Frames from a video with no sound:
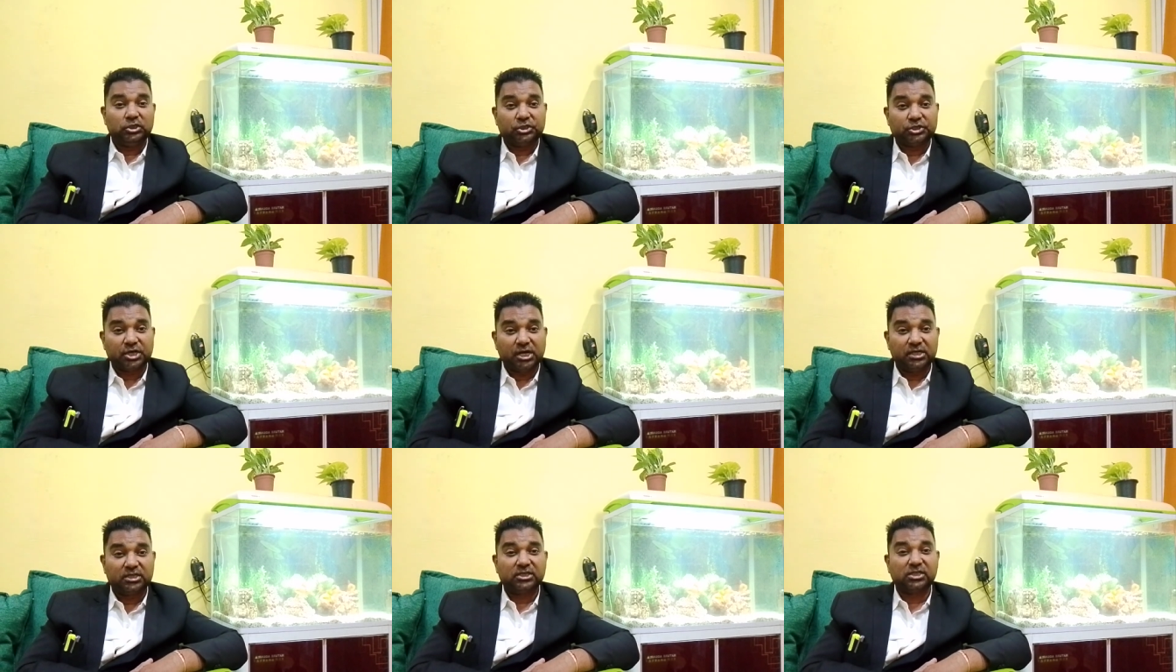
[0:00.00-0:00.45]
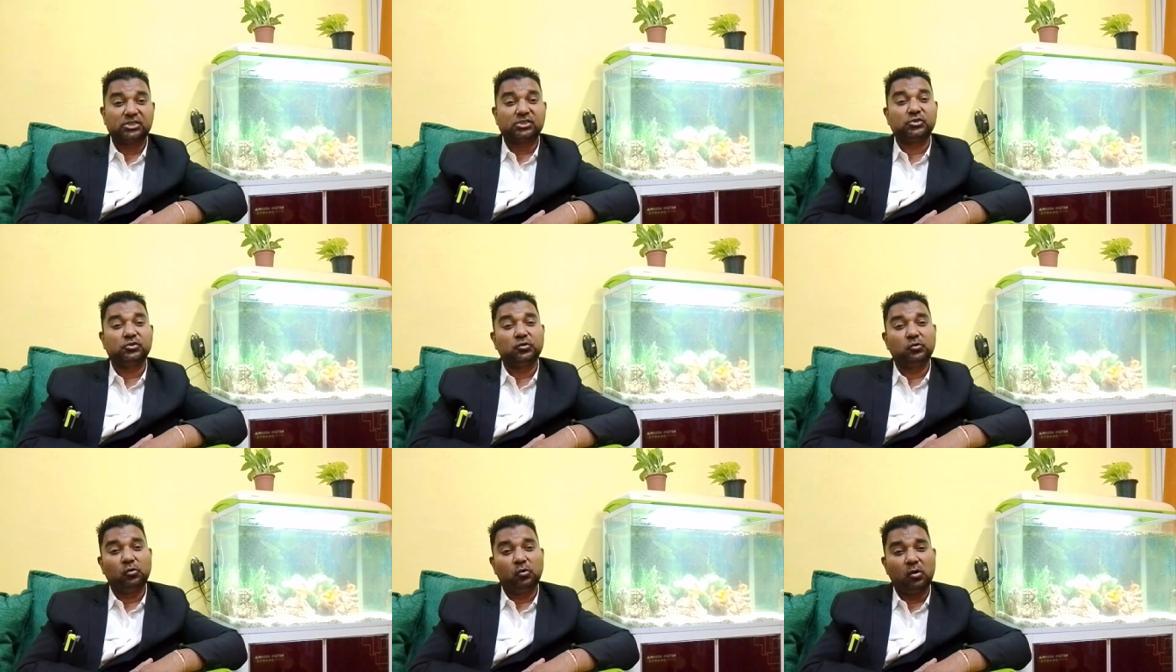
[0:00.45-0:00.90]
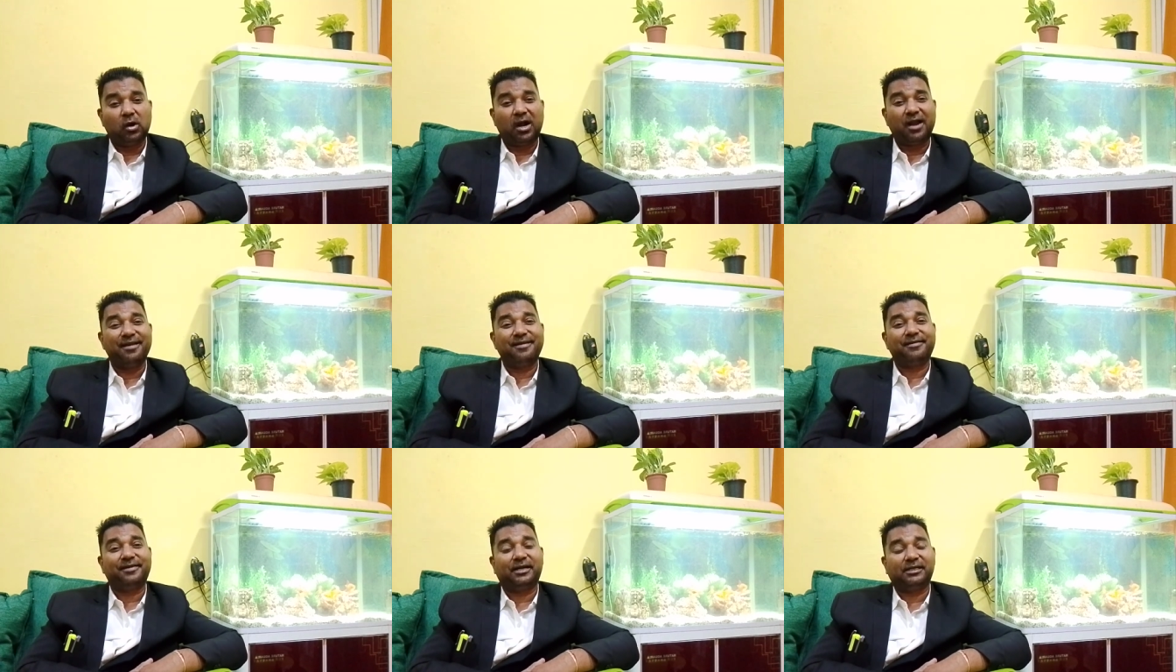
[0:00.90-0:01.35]
Judges know
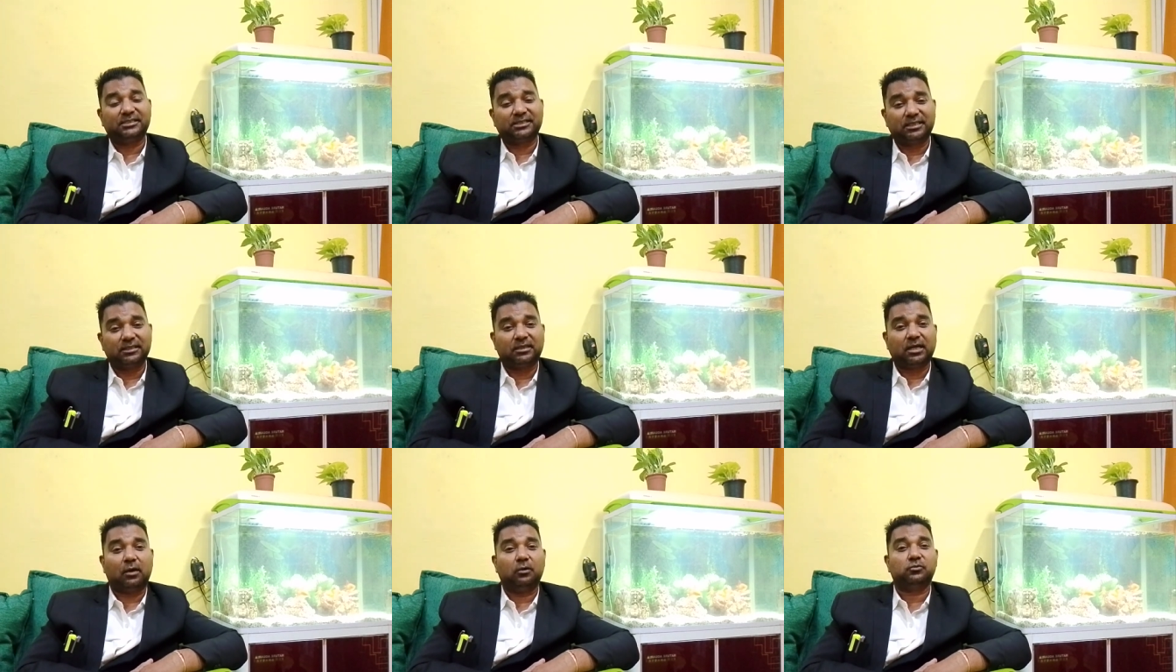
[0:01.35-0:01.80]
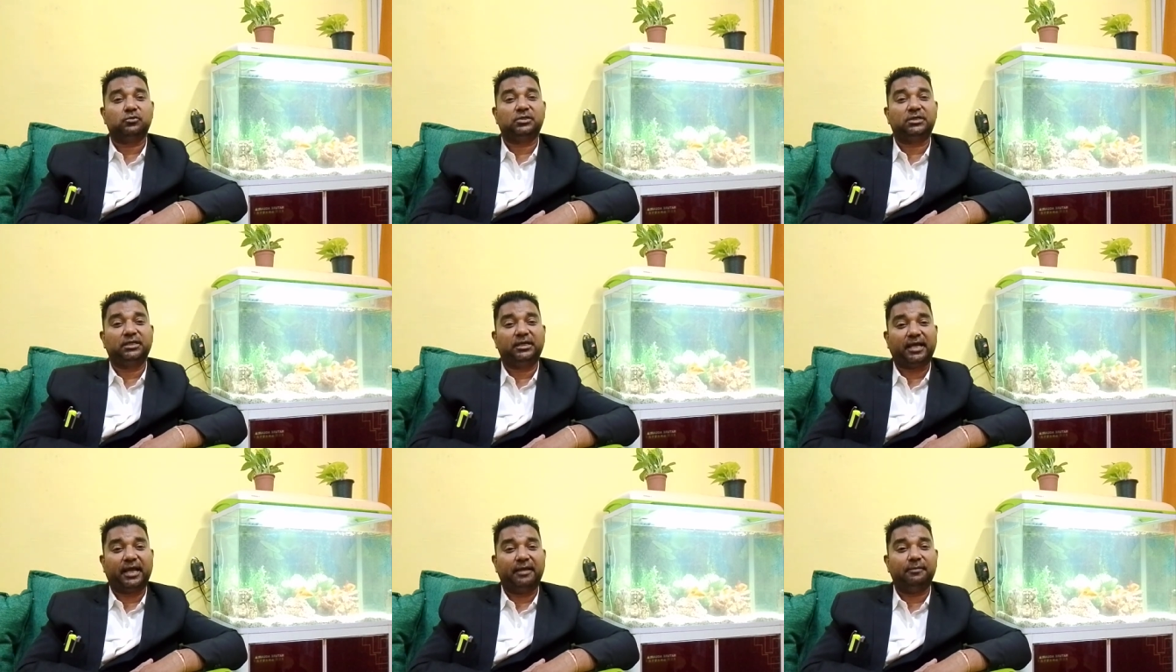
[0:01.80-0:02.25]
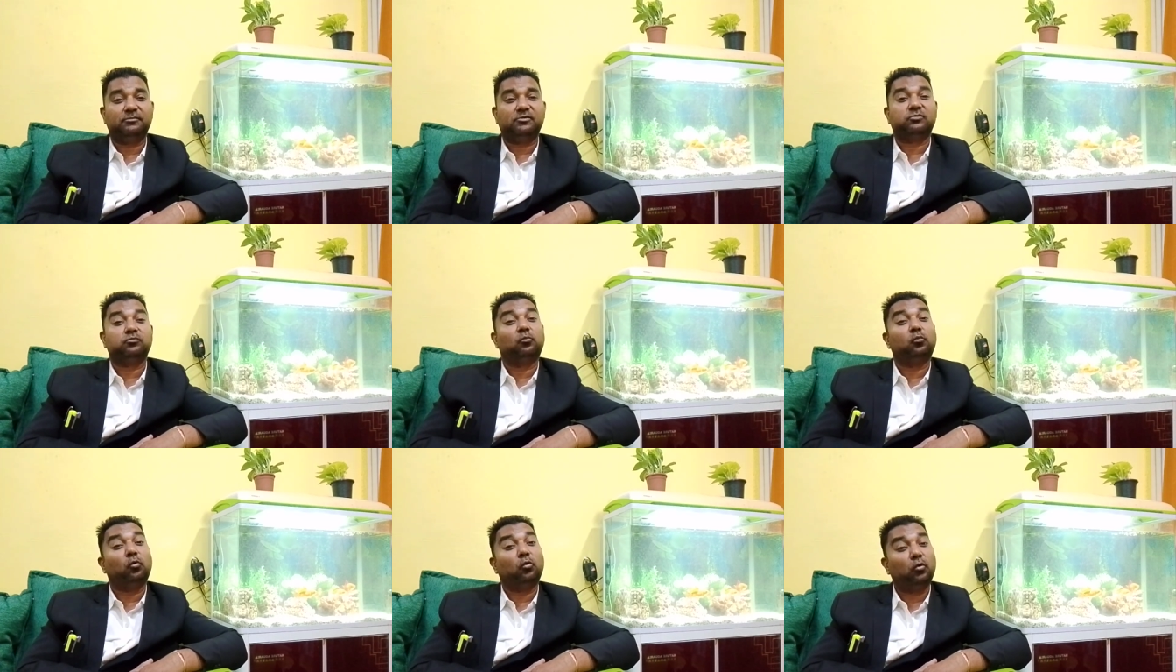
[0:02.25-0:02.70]
hundreds and thousand times
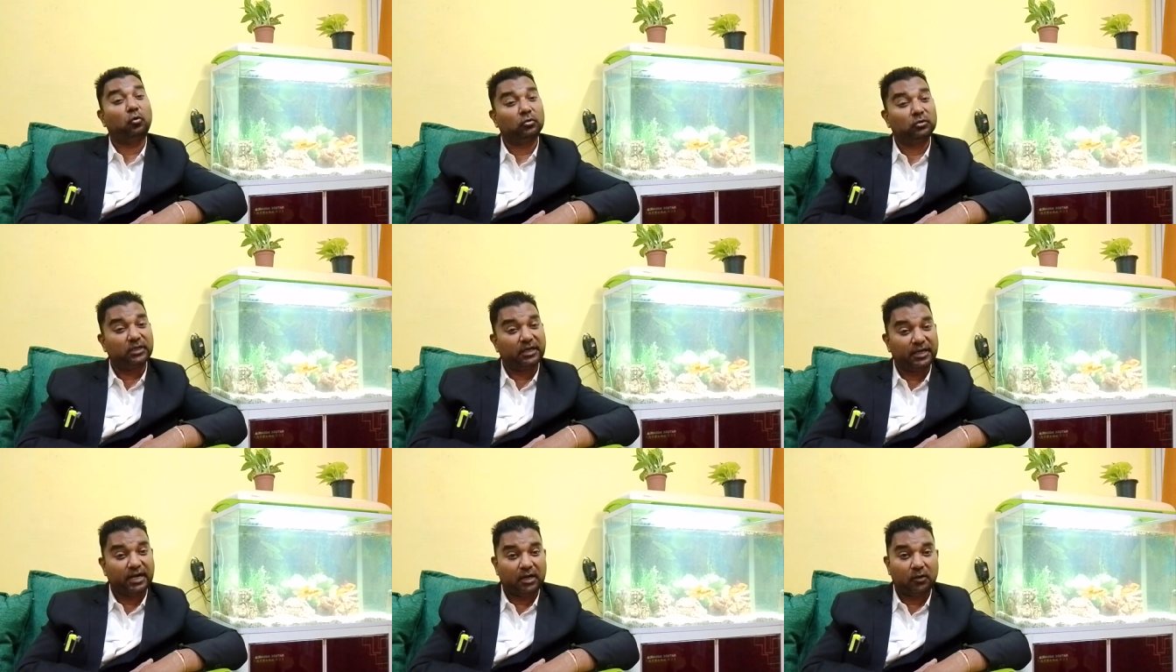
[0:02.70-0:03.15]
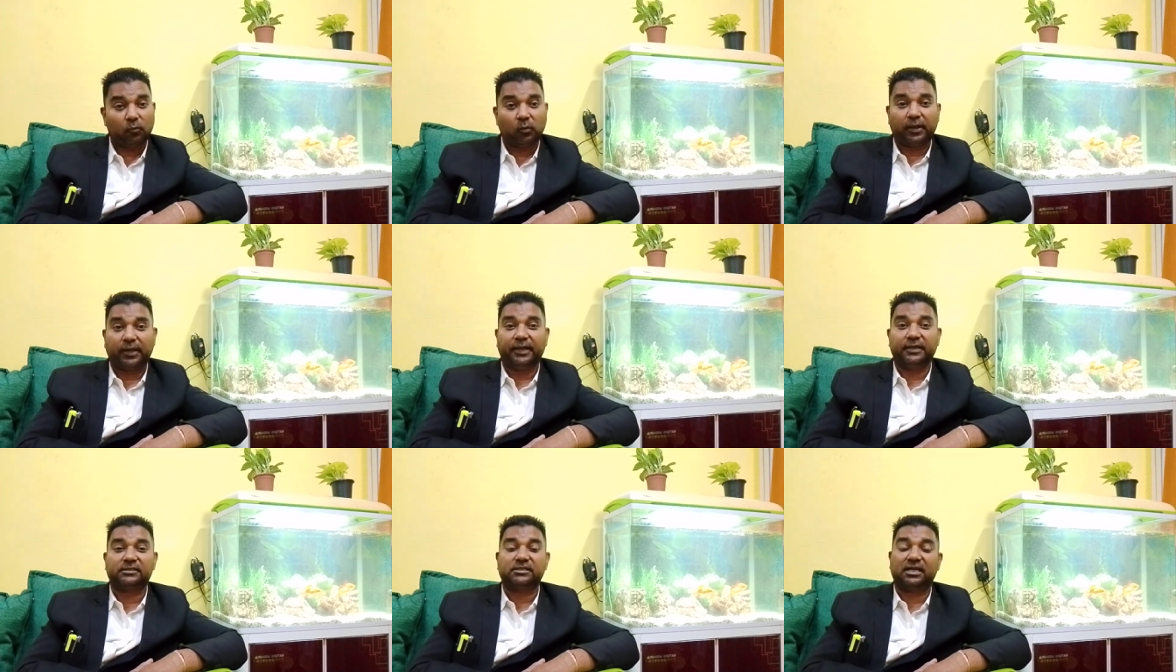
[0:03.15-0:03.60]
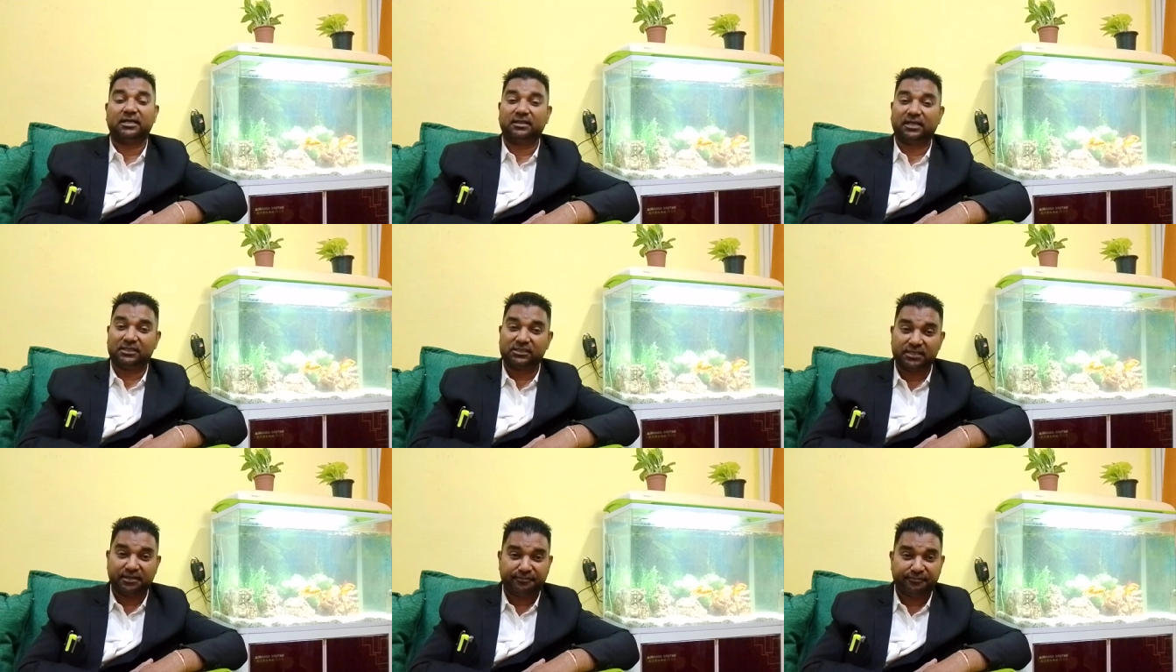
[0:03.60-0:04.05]
more than advocates, and
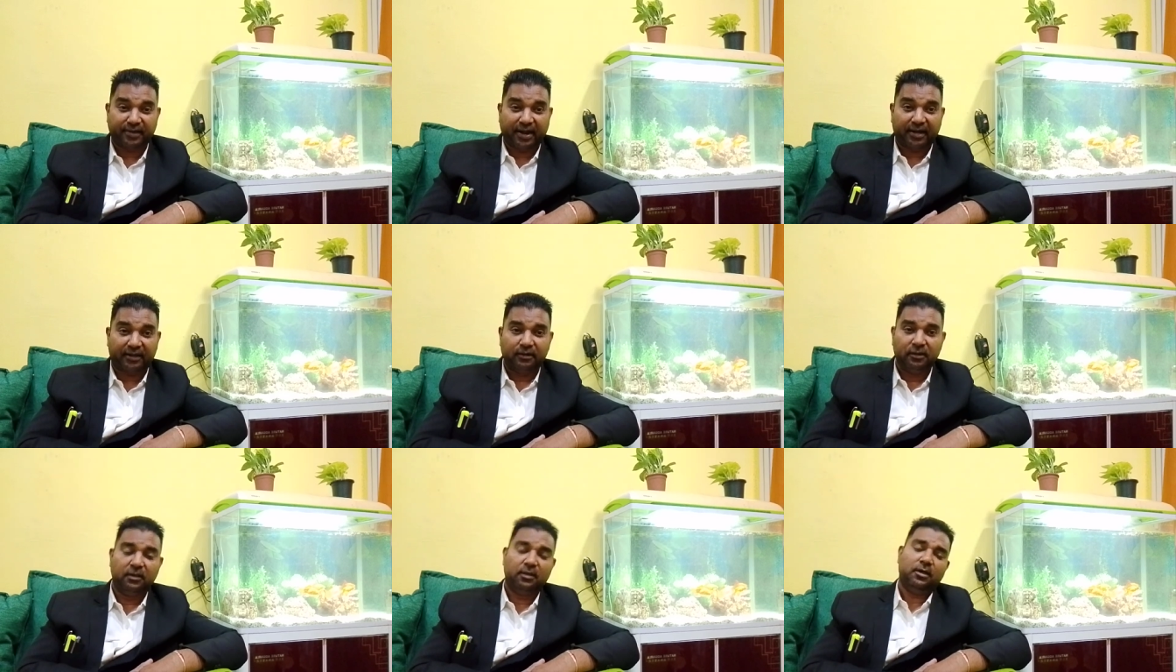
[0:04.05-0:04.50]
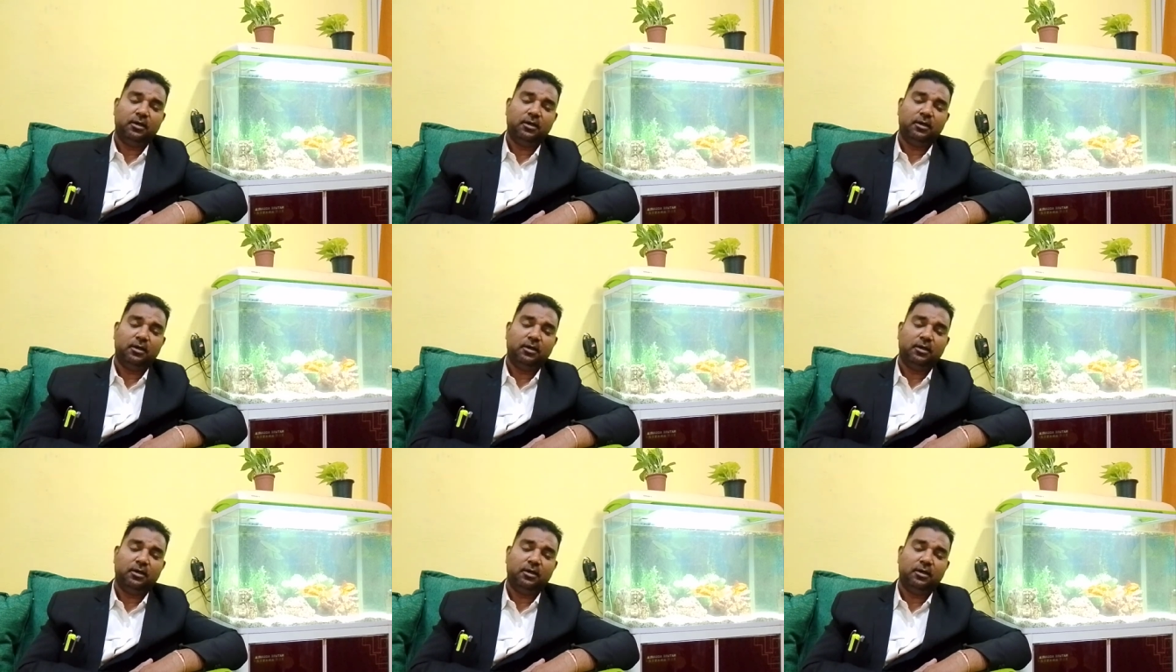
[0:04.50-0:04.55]
that's a fact.